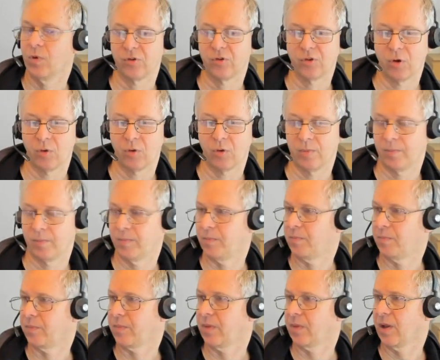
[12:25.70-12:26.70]
So
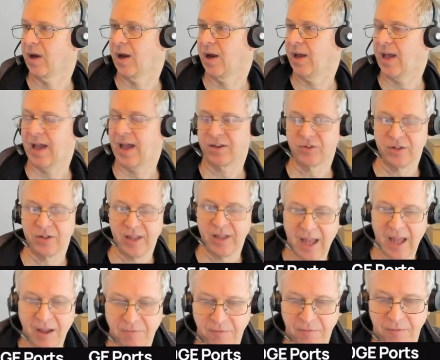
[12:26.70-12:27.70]
I actually
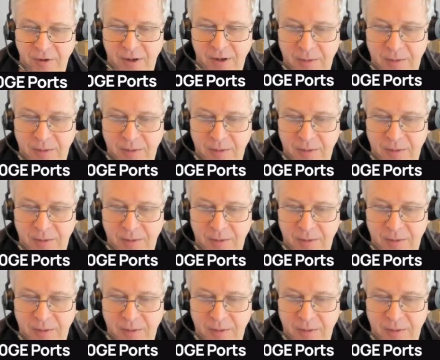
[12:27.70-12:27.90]
have